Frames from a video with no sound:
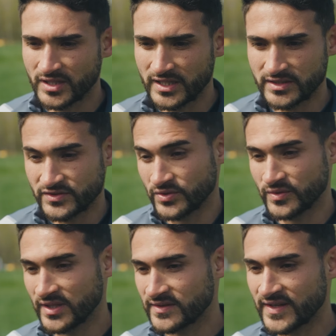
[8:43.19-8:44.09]
into
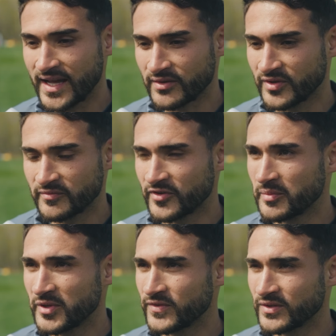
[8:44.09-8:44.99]
the attack from the
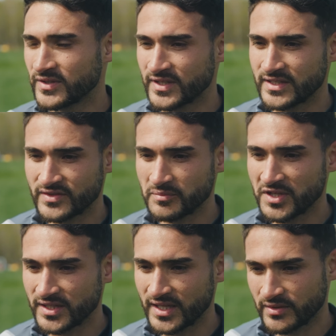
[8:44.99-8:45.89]
midfield, and that's
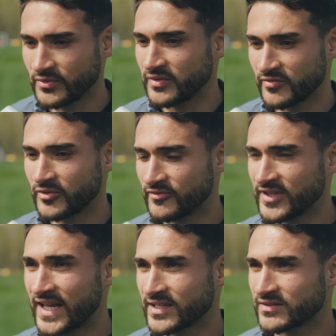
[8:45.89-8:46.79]
something that we've
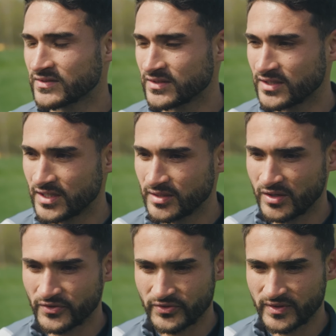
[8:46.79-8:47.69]
lacked.
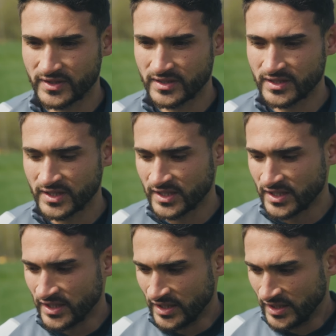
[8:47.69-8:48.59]
Also
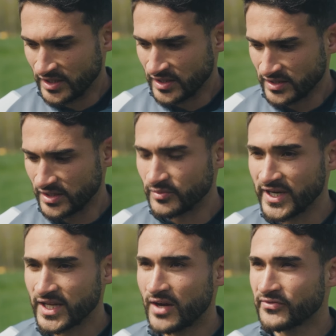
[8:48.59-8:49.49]
the
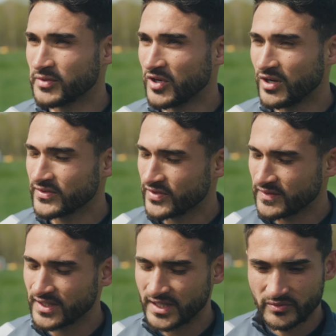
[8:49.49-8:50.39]
running off the ball is
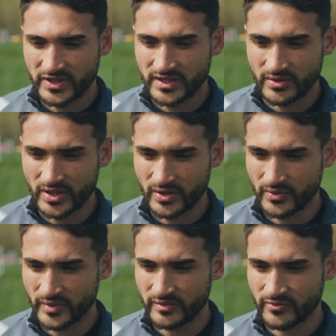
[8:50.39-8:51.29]
something that we've
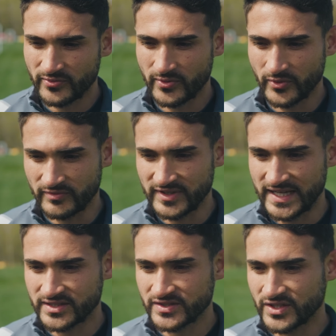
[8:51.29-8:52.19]

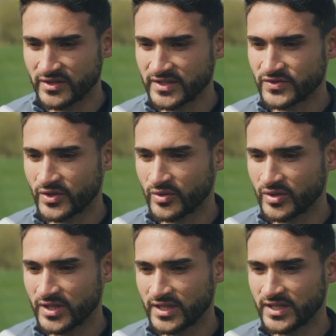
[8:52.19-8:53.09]
lacked this year, and so
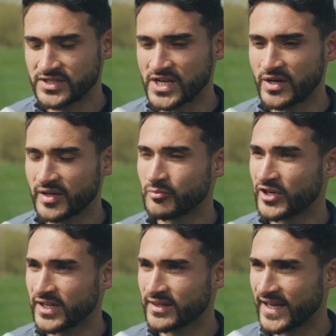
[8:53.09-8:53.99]
Jao can
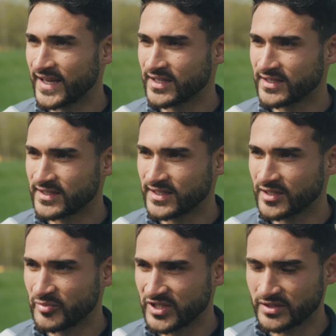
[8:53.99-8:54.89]
bring that
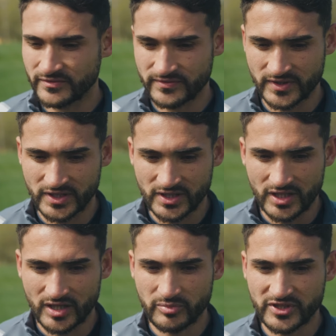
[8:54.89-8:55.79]
bit of
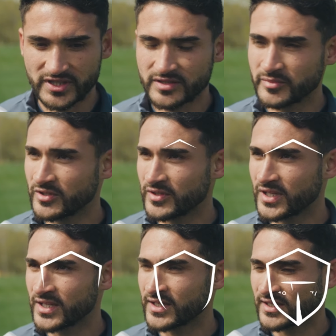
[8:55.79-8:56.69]

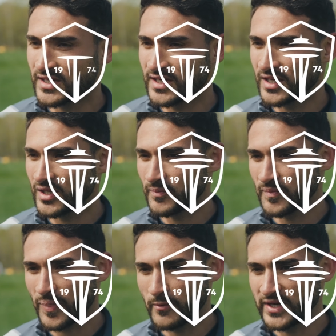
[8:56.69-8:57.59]
unpredictability
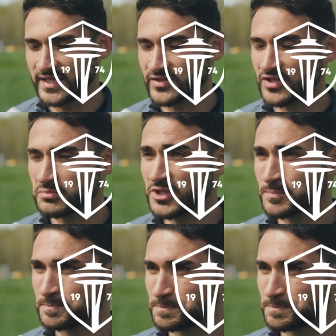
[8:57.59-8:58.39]
when he's on the ball.